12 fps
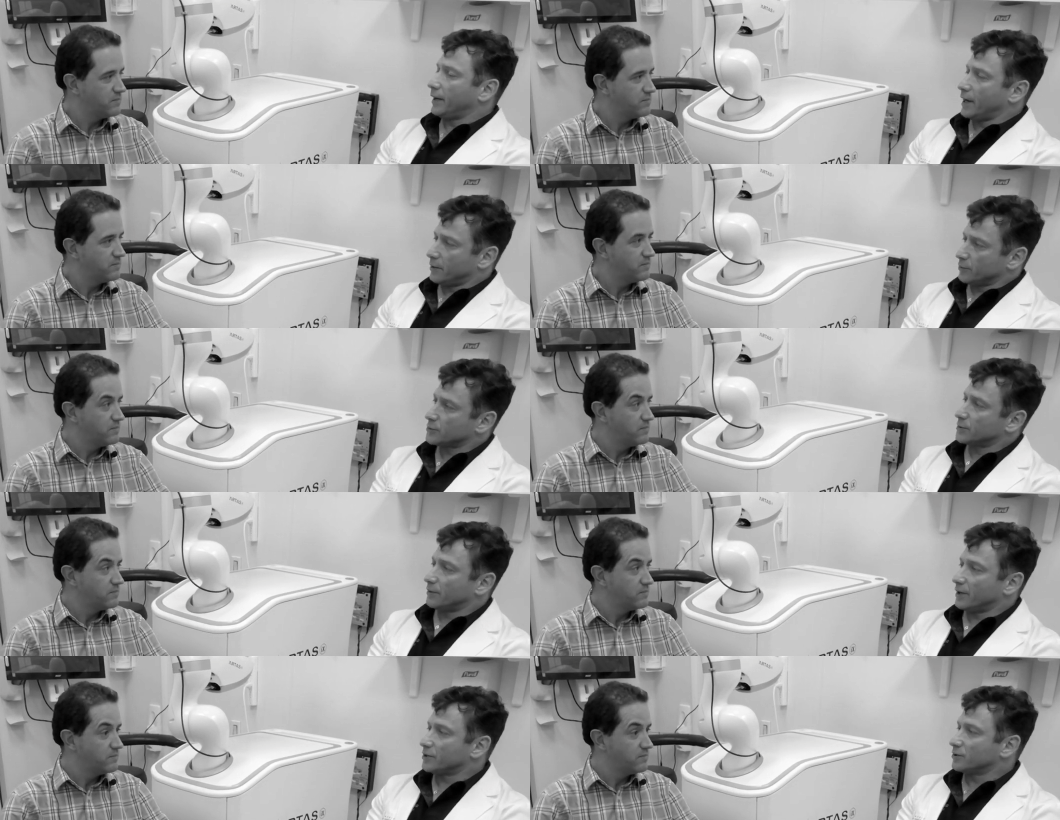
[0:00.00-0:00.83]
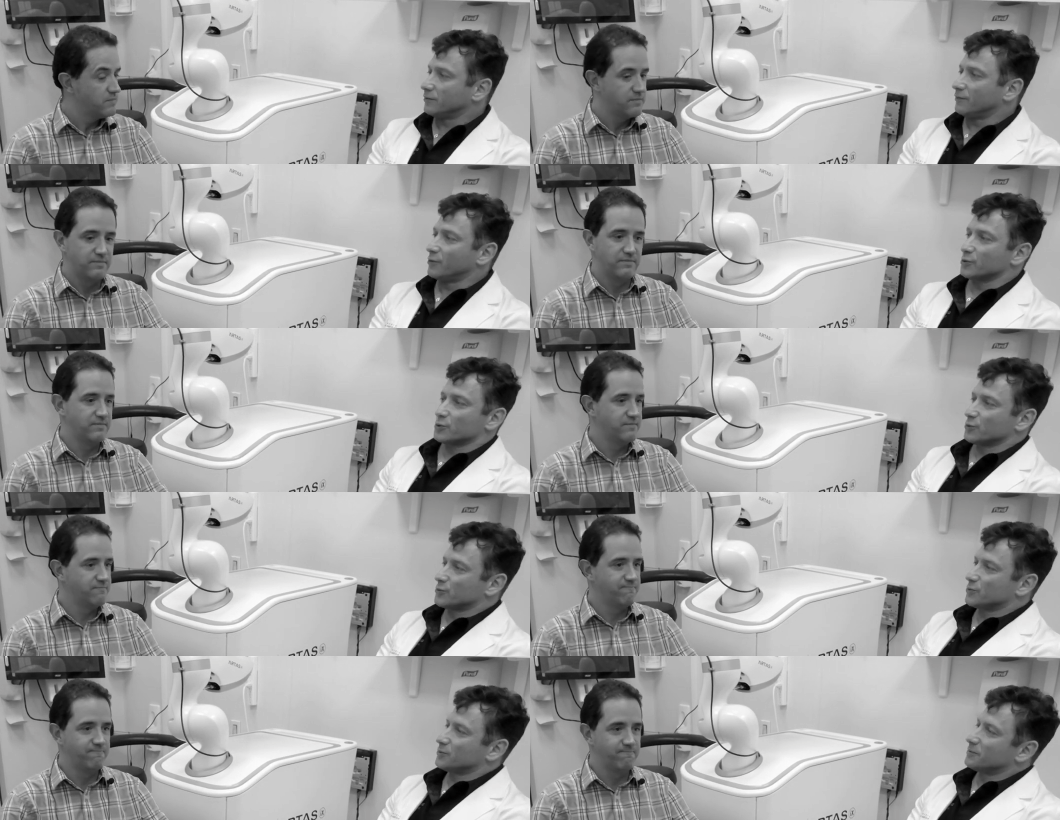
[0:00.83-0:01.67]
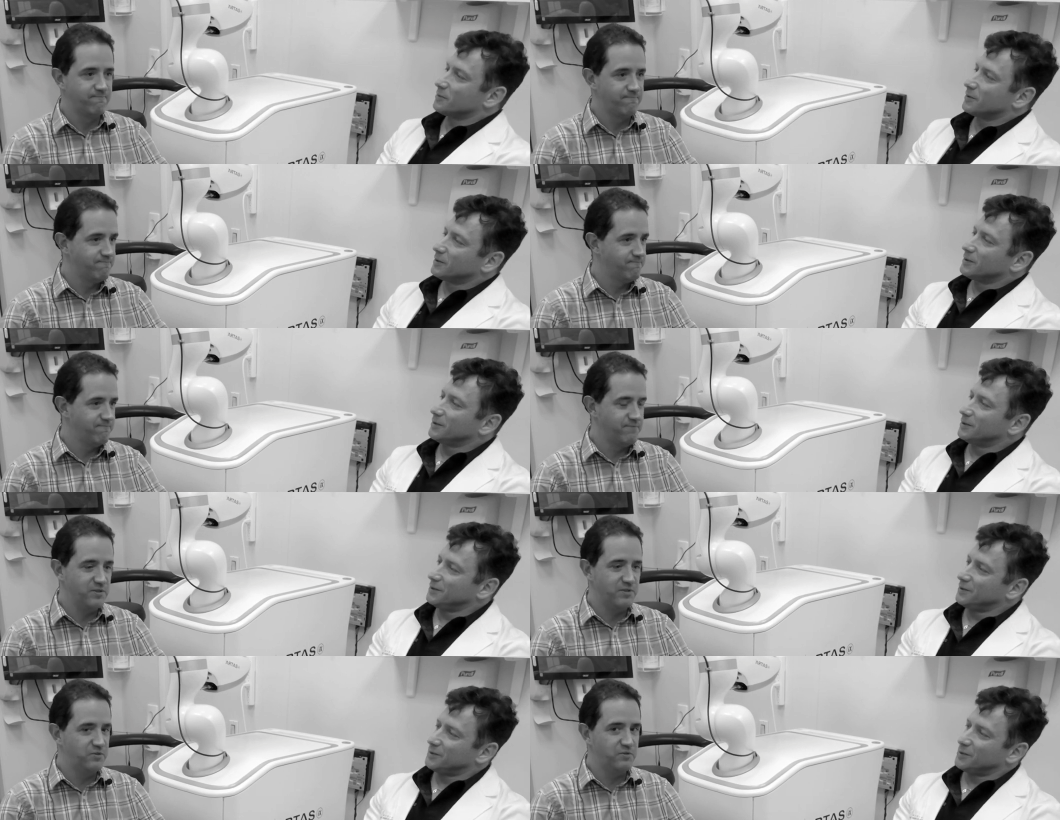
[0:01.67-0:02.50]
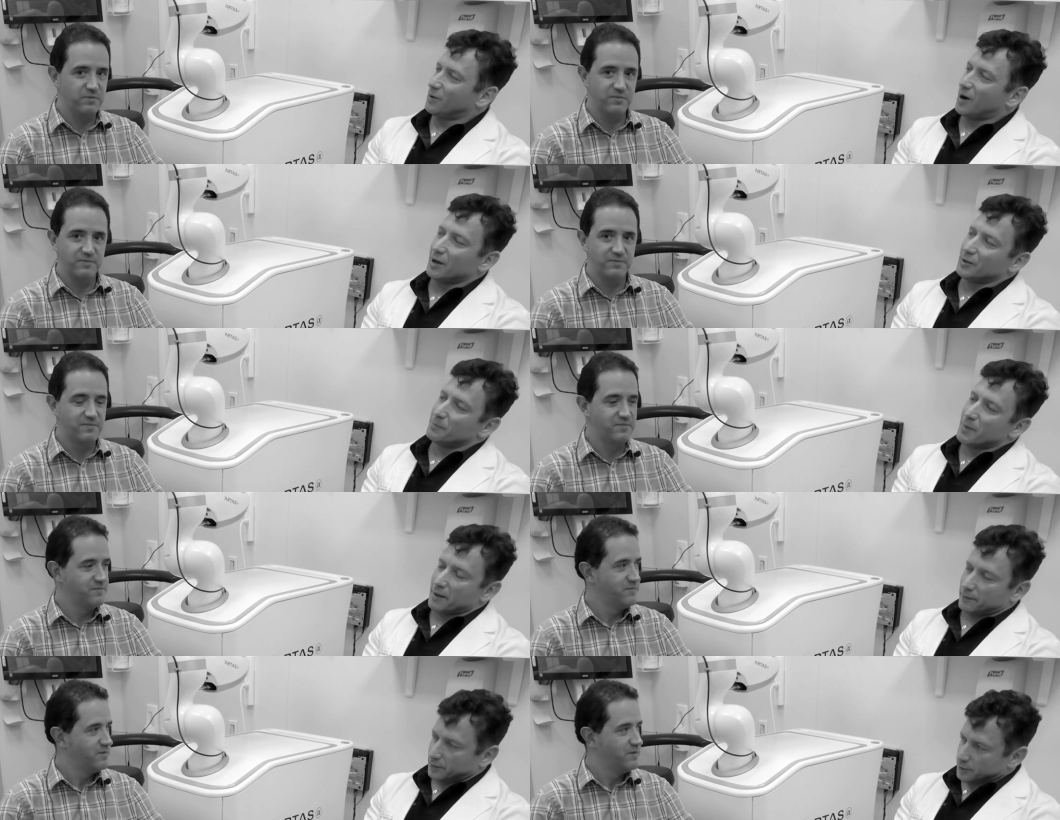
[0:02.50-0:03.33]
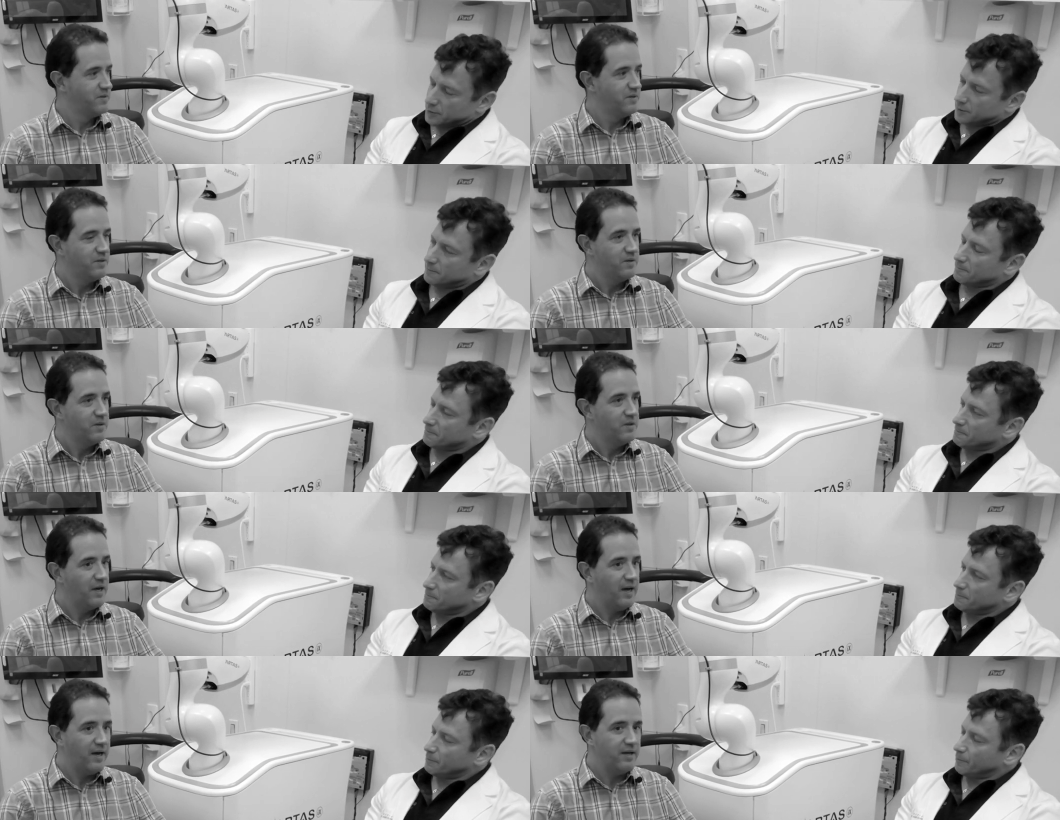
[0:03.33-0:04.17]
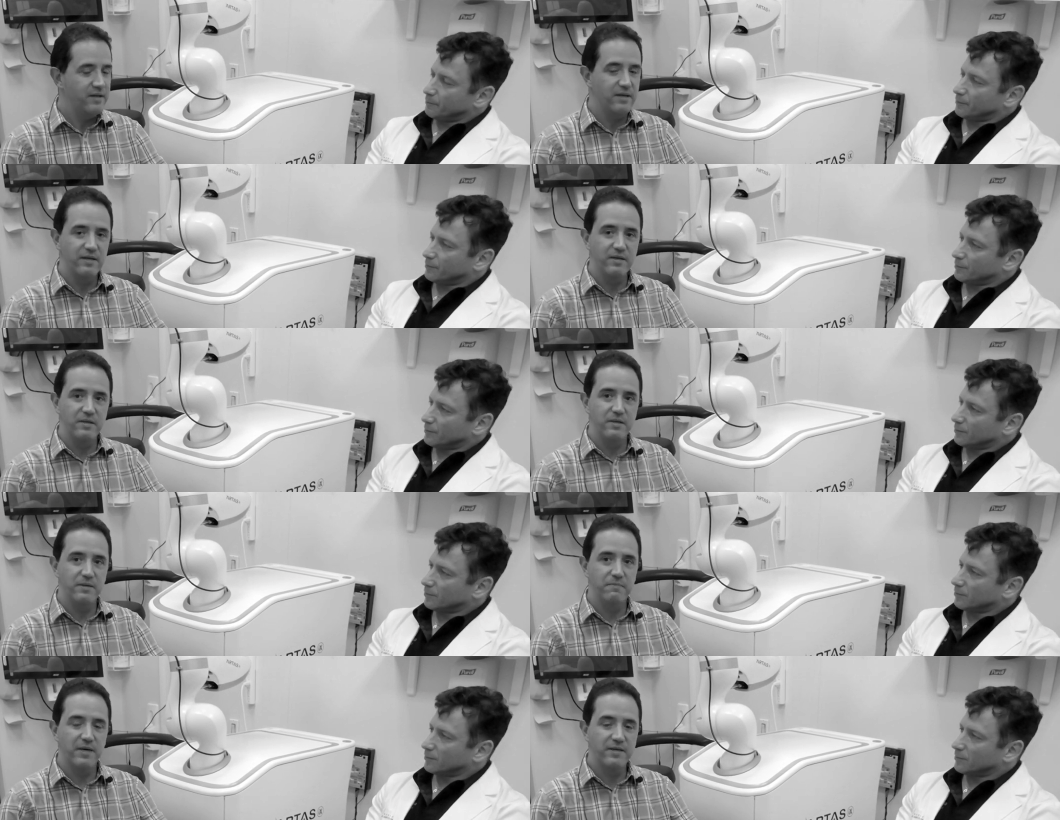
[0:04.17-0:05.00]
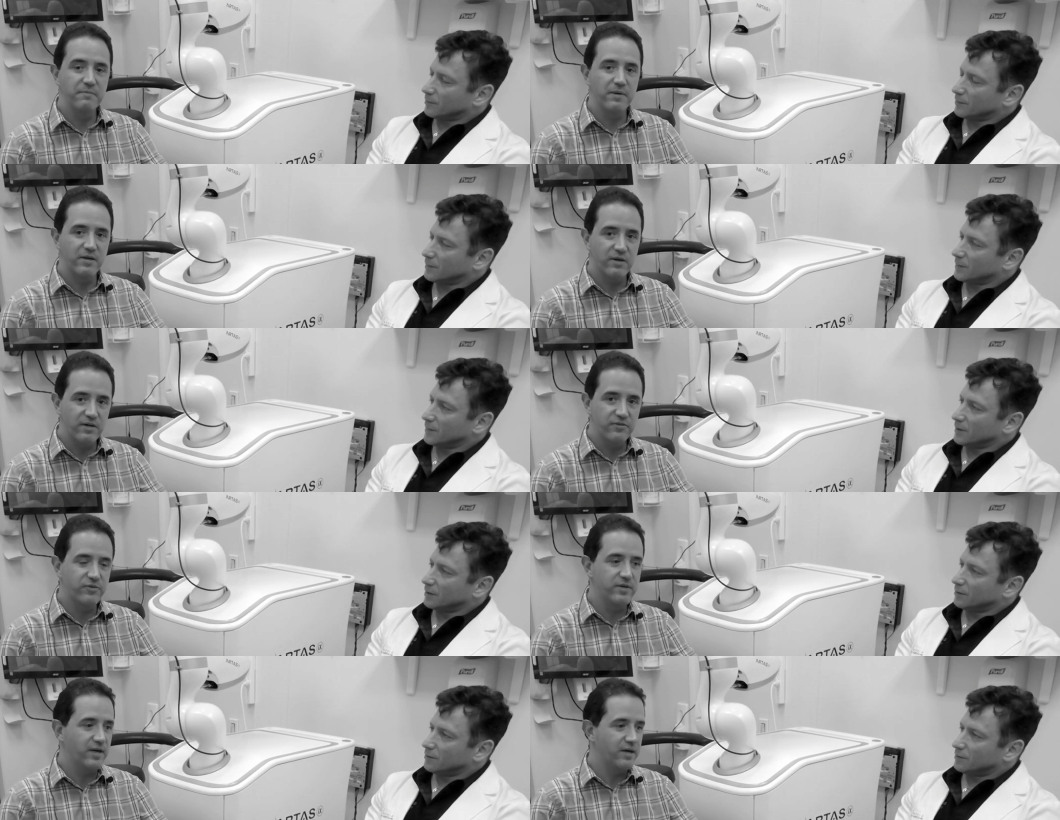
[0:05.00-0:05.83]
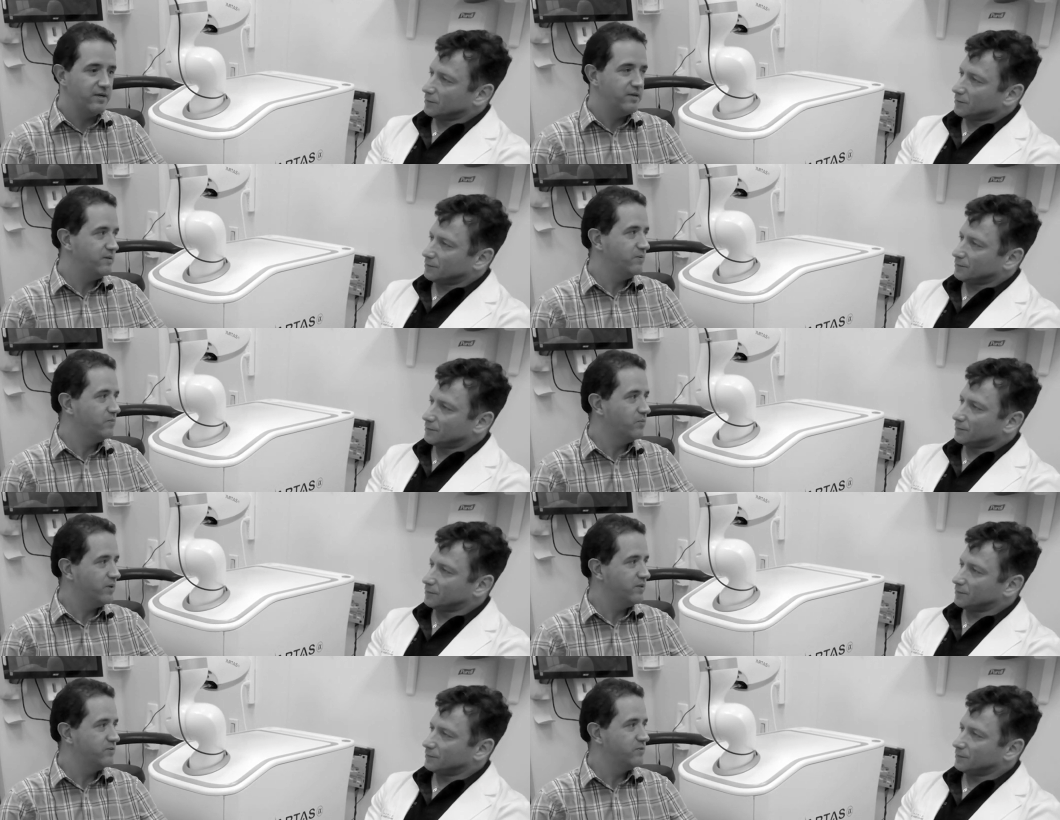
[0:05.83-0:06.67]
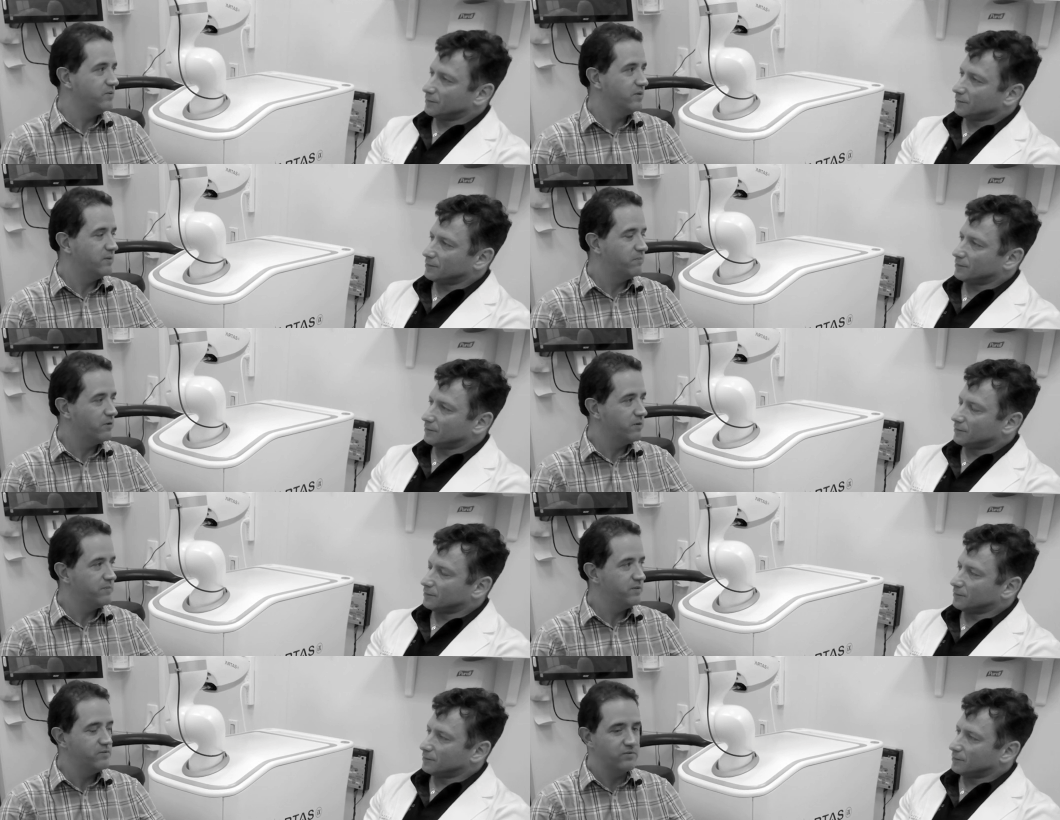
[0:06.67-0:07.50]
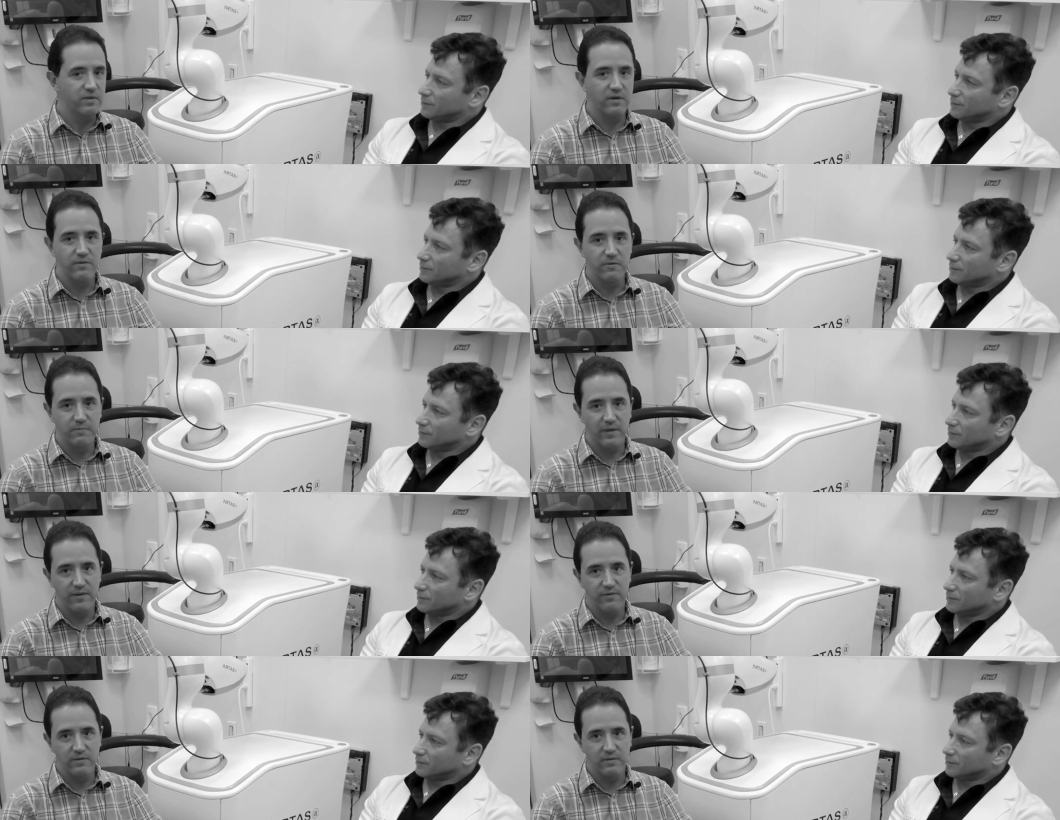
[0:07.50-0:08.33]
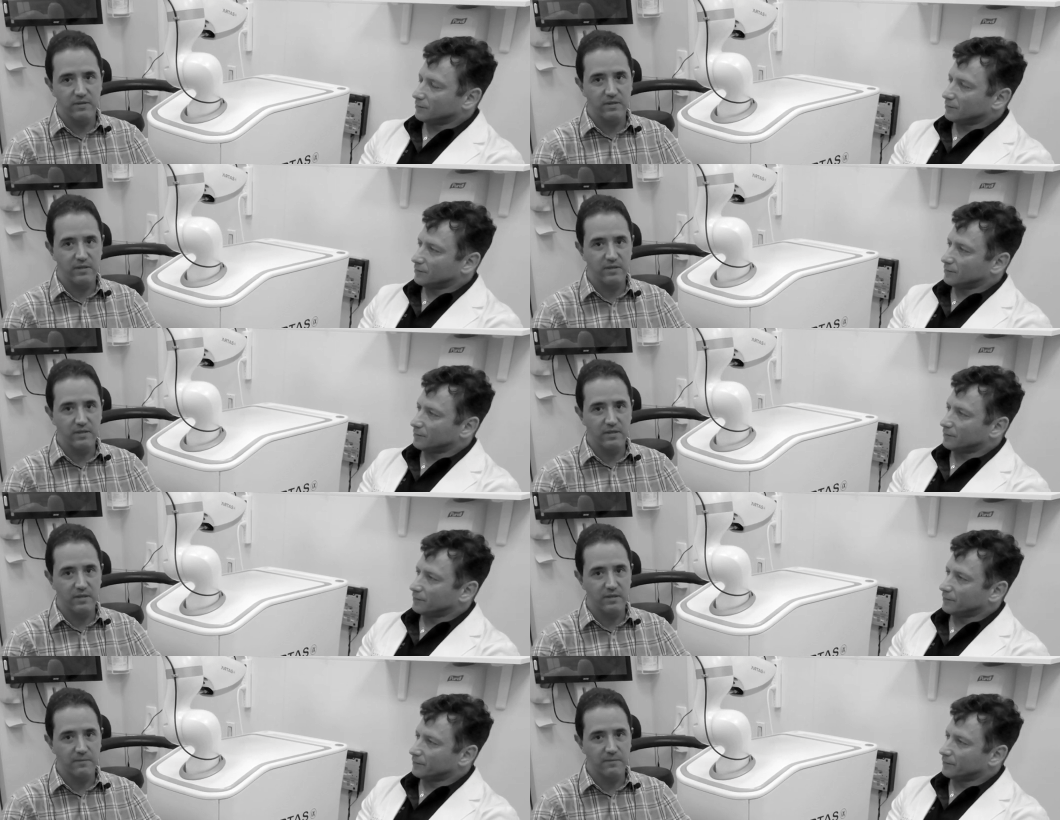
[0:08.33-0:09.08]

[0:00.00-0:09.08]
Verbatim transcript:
Speaker 1: hair restoration versus other methods?
Speaker 2: Back in my country, I went to an appointment to another method, and